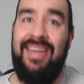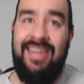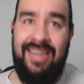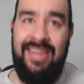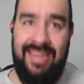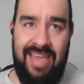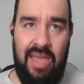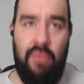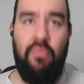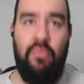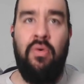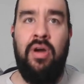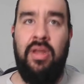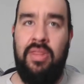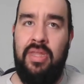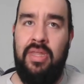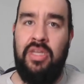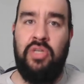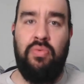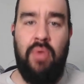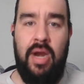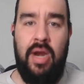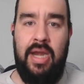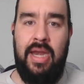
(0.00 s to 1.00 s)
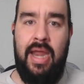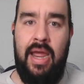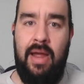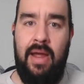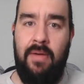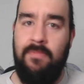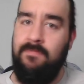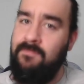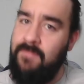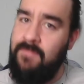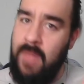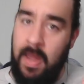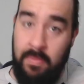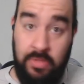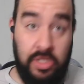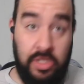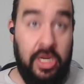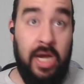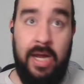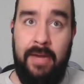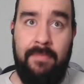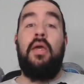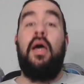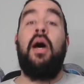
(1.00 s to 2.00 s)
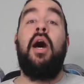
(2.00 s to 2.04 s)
Get rid of this right now. I'm done.